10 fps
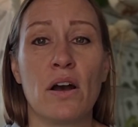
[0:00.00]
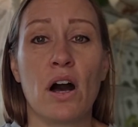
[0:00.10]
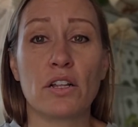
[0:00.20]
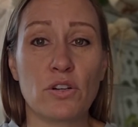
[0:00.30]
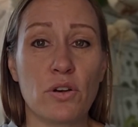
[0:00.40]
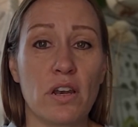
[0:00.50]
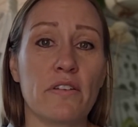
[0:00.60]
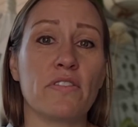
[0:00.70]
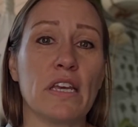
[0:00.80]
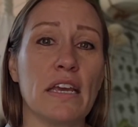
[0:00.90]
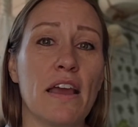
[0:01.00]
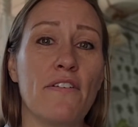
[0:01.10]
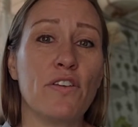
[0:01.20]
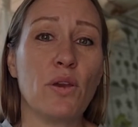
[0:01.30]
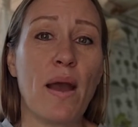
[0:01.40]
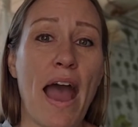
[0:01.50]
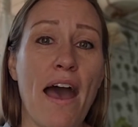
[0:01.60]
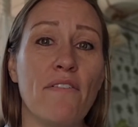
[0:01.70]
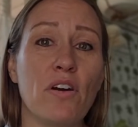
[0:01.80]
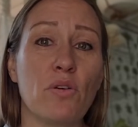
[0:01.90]
Alternatively, if you
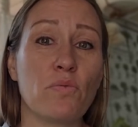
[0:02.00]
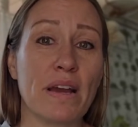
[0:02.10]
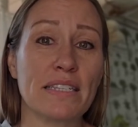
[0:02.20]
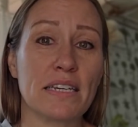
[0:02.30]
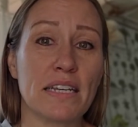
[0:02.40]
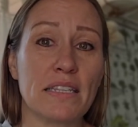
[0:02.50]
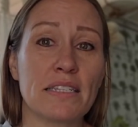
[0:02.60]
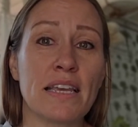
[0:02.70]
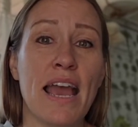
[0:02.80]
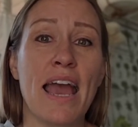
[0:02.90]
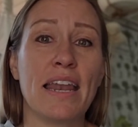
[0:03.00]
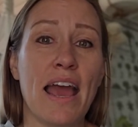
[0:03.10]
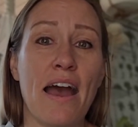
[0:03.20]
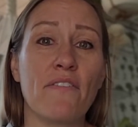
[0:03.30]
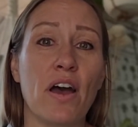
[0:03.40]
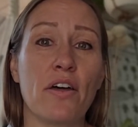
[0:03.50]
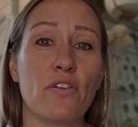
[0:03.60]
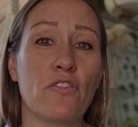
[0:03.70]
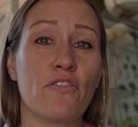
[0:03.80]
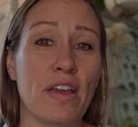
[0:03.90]
have a residence and have
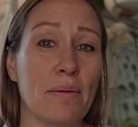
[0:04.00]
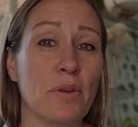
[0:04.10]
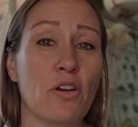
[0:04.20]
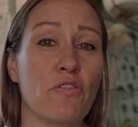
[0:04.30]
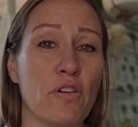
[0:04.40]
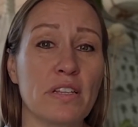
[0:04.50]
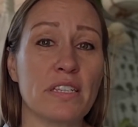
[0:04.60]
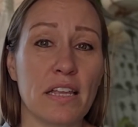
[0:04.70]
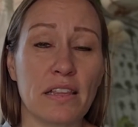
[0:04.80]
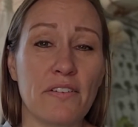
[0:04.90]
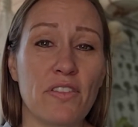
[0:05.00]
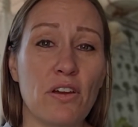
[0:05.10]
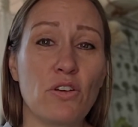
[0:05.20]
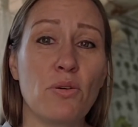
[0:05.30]
other family or friends that live there,